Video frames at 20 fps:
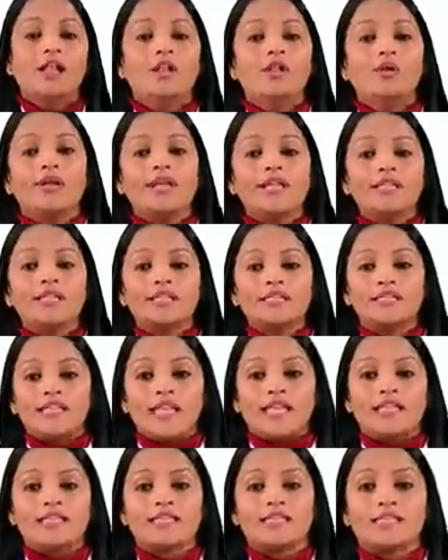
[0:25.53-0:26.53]
Look at this
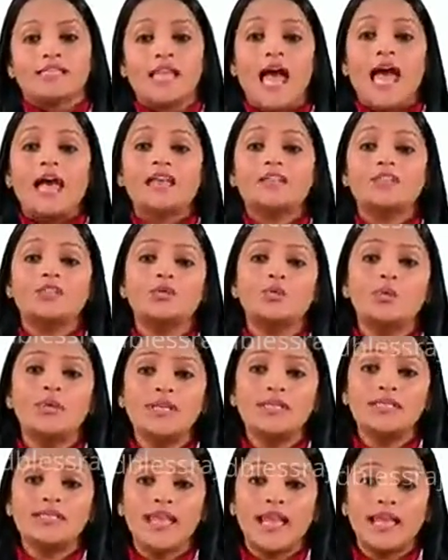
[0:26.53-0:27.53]
sentence. As soon
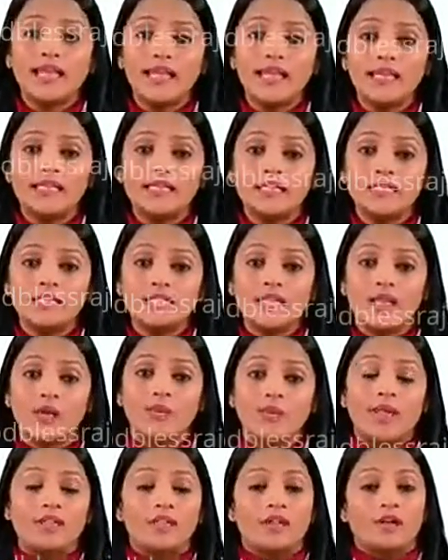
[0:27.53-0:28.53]
as they had eaten, they
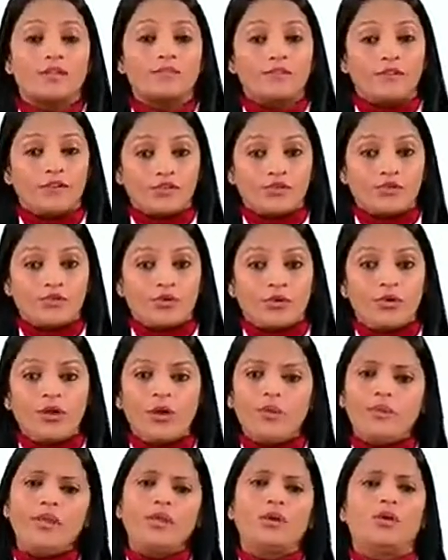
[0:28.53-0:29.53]
went out for a stroll.
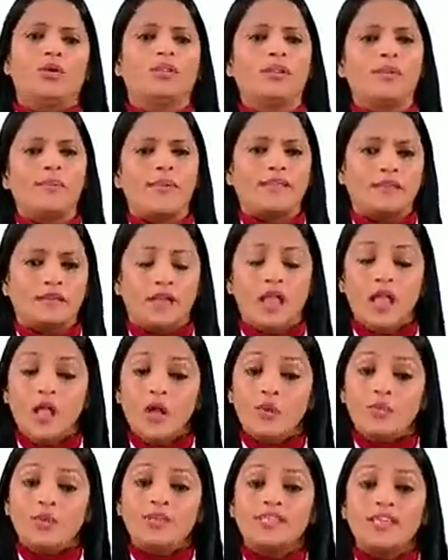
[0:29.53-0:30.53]
Now we know the method.
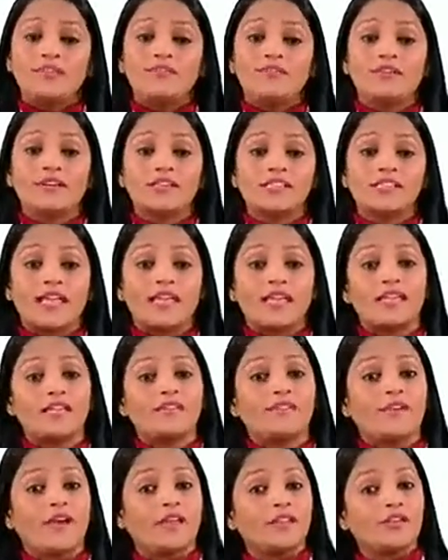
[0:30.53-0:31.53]
We said first
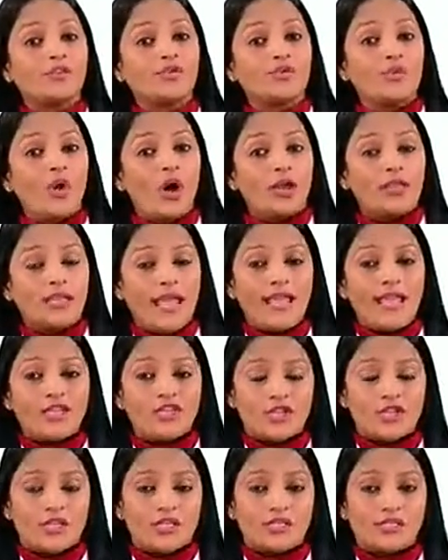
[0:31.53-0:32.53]
identify the two
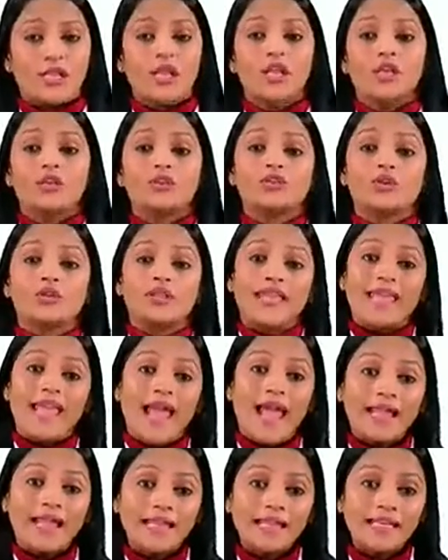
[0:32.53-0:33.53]
actions. So they
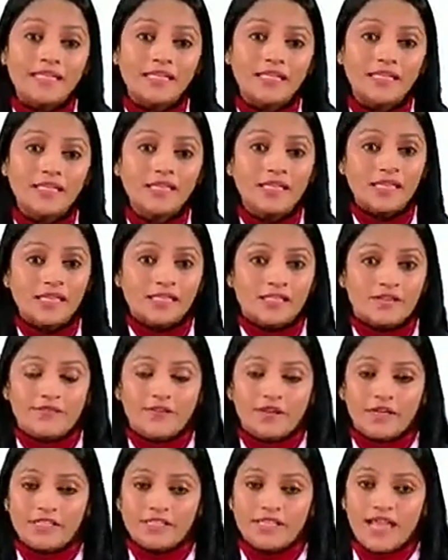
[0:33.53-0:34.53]
had eaten is the
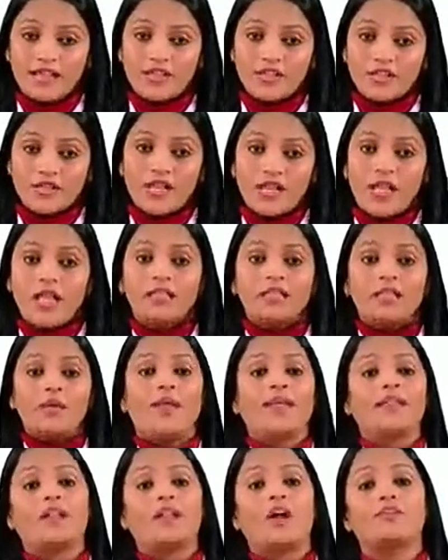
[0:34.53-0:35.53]
first action. They
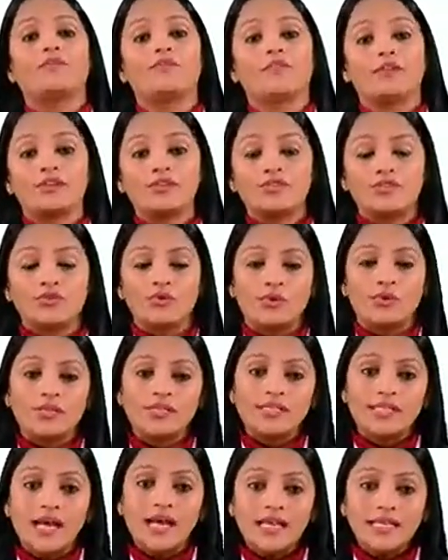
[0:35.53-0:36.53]
went out for a stroll
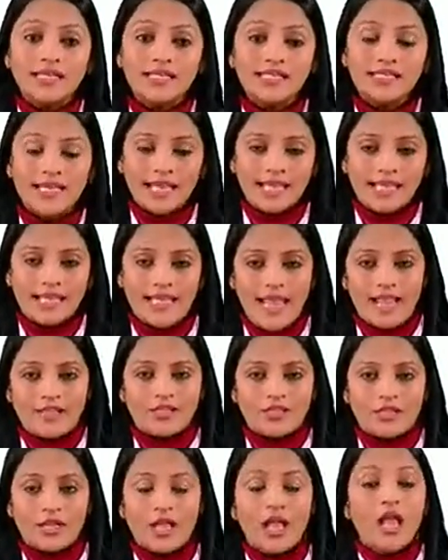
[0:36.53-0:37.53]
is the second
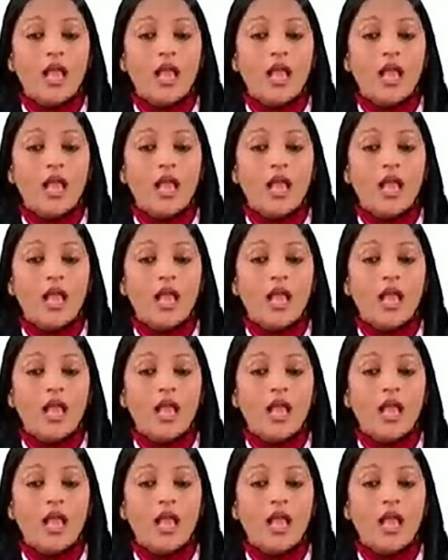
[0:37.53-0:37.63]
action.